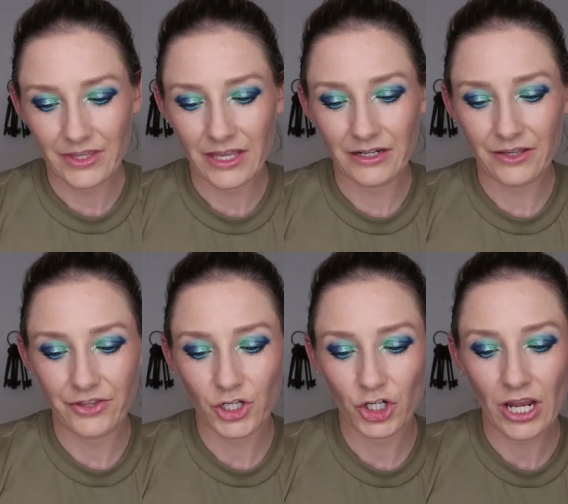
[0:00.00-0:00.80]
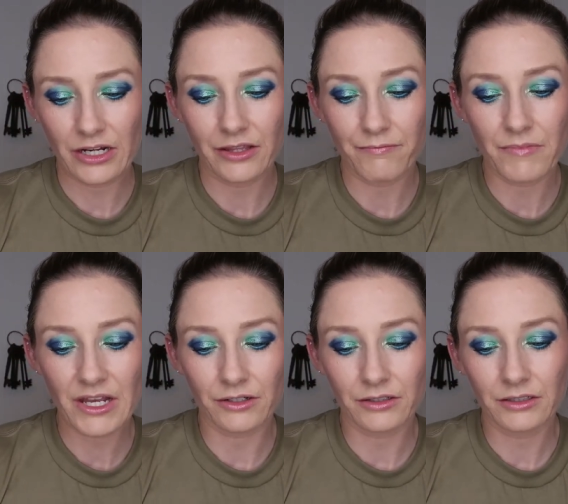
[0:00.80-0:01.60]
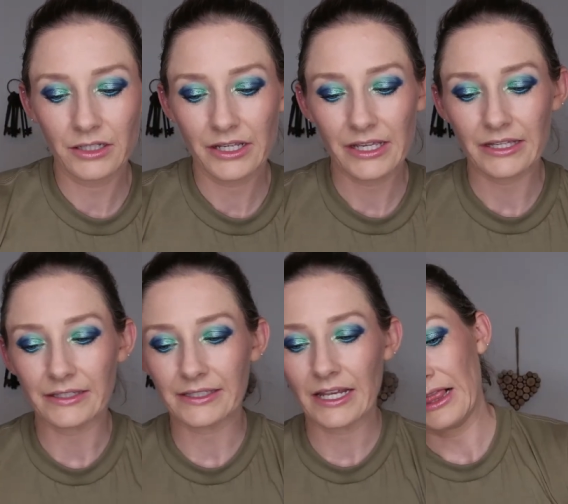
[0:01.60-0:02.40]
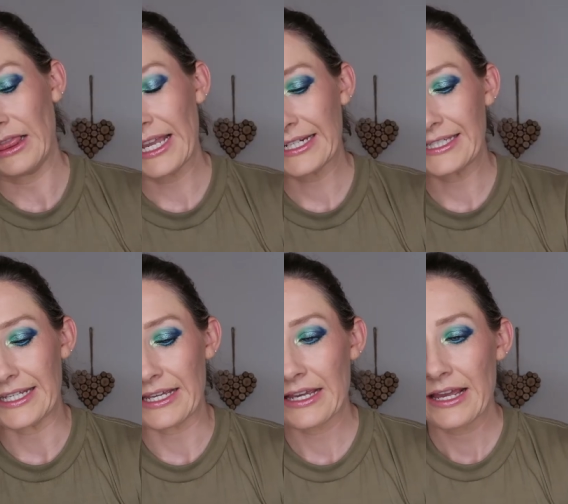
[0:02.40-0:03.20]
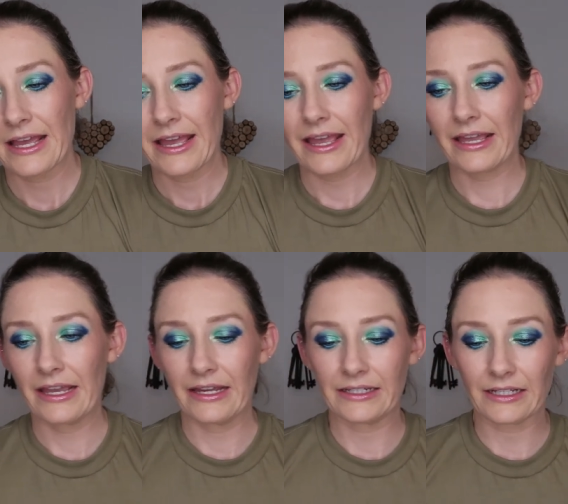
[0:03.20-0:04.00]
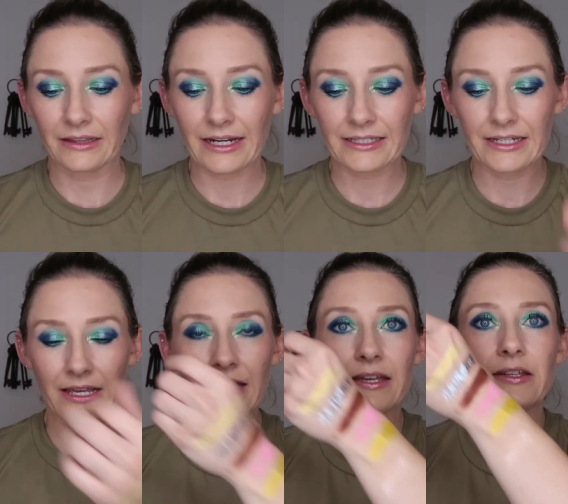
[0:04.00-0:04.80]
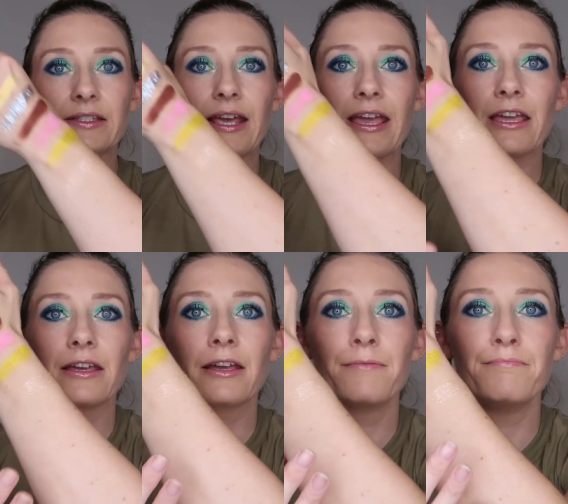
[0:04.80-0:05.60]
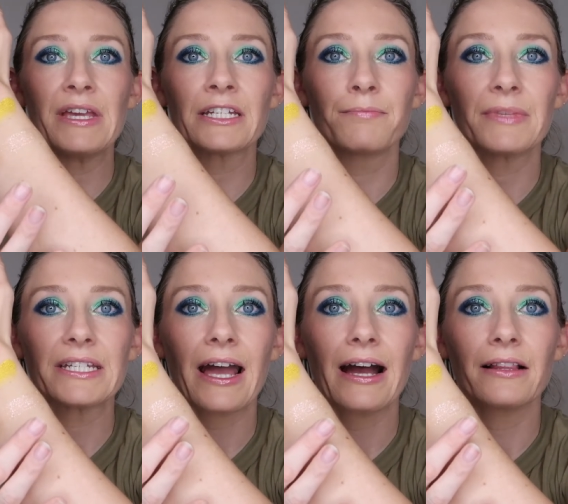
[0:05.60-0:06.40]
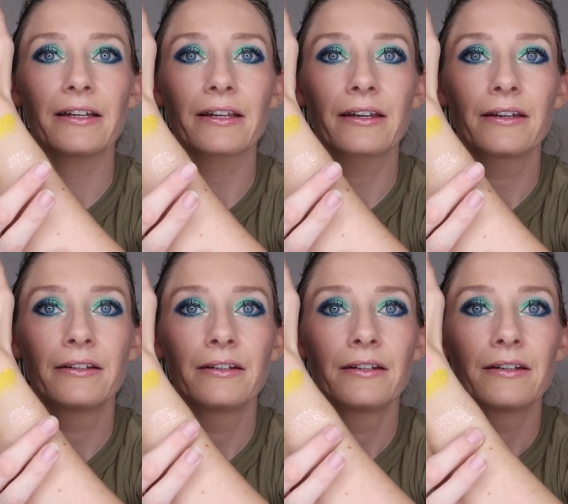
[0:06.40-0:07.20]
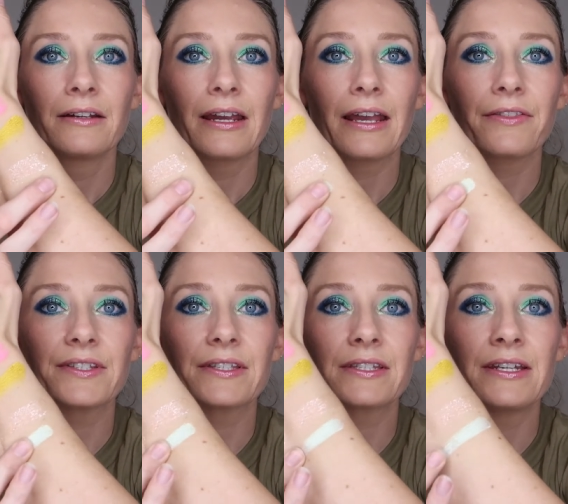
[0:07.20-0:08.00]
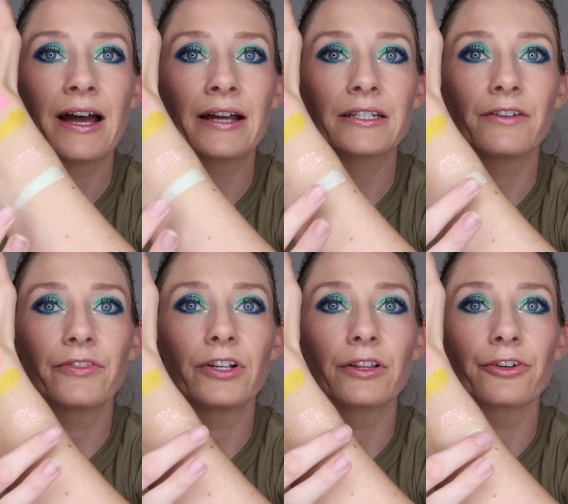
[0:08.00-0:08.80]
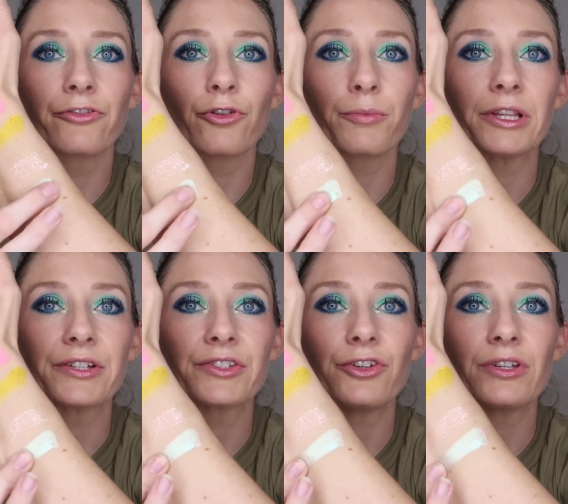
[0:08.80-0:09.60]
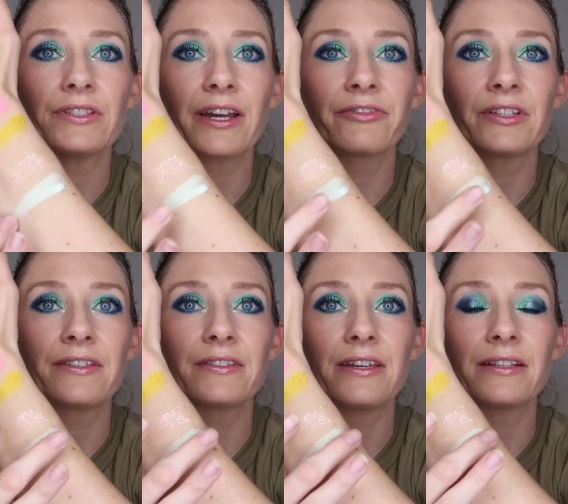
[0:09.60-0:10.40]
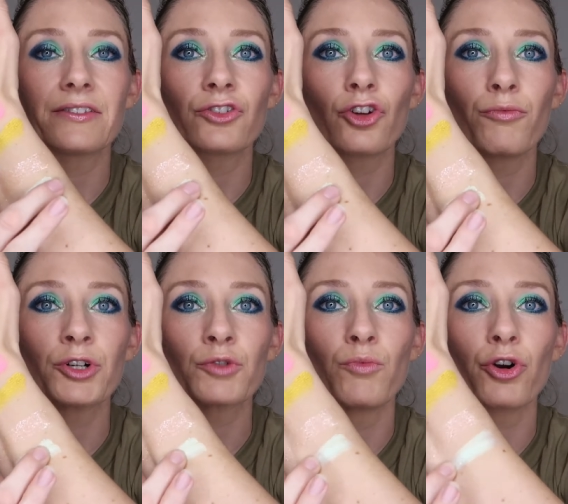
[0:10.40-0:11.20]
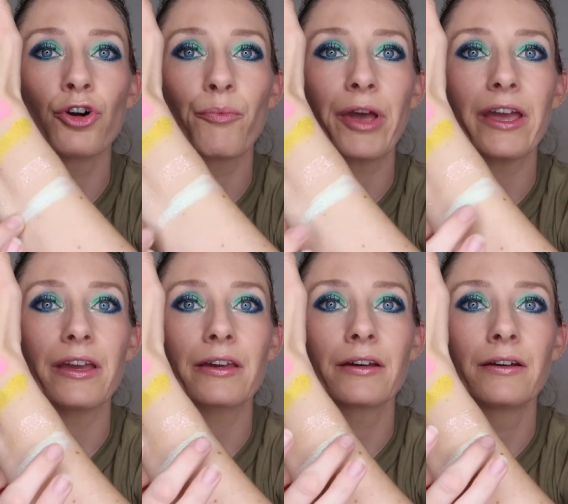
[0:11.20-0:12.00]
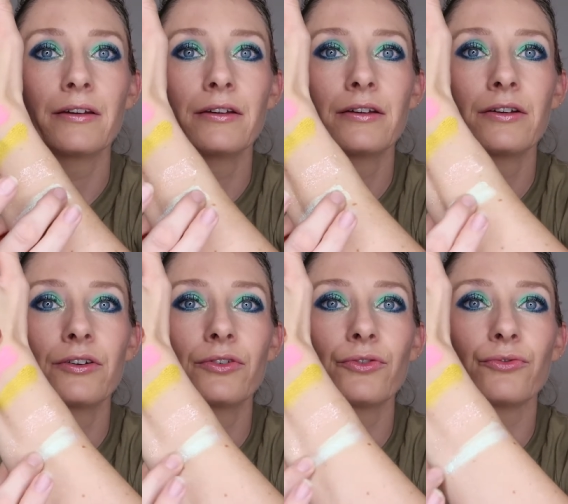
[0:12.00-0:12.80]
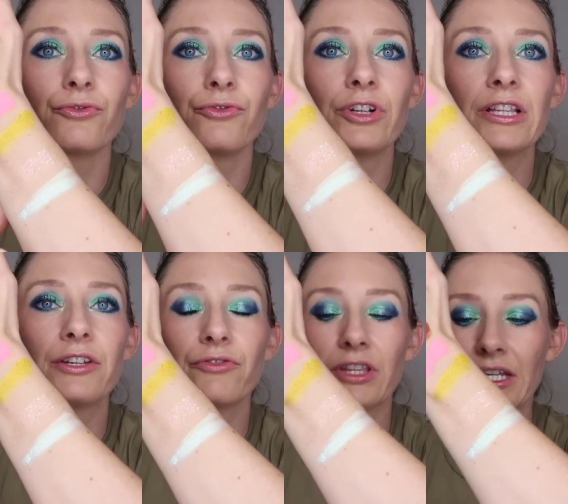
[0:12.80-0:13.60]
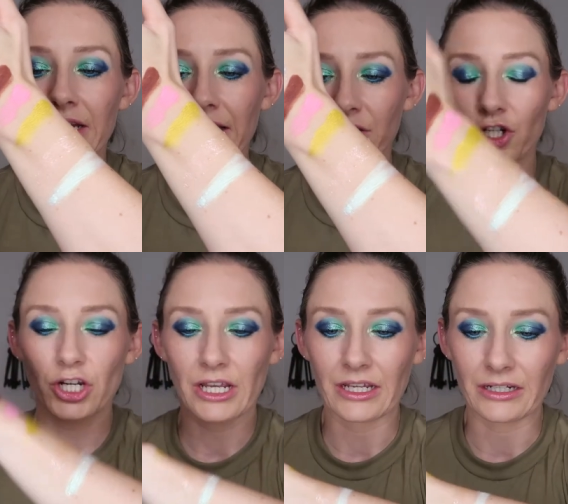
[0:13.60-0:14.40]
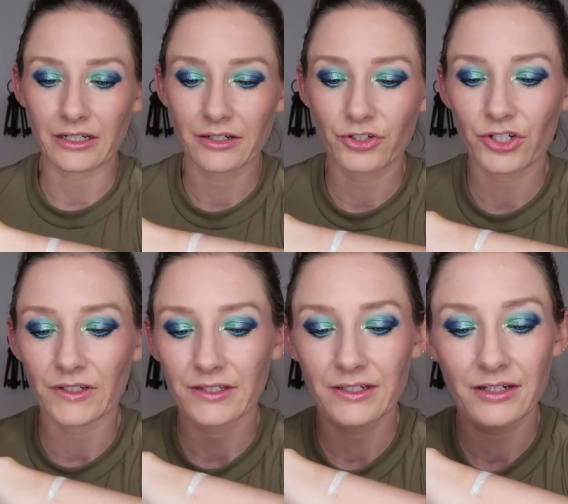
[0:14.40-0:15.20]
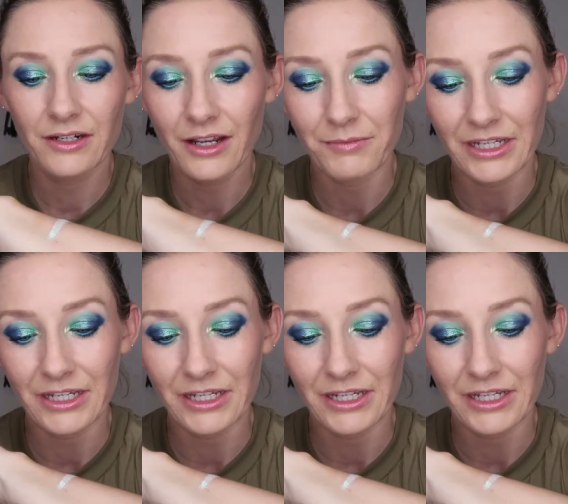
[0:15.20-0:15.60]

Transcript: Then the shade in the middle is Lexi. And Lexi is a mint metallic and this is not of the glitter formula, so you can definitely see it's so much more opaque. Really, really nice shade. Just, I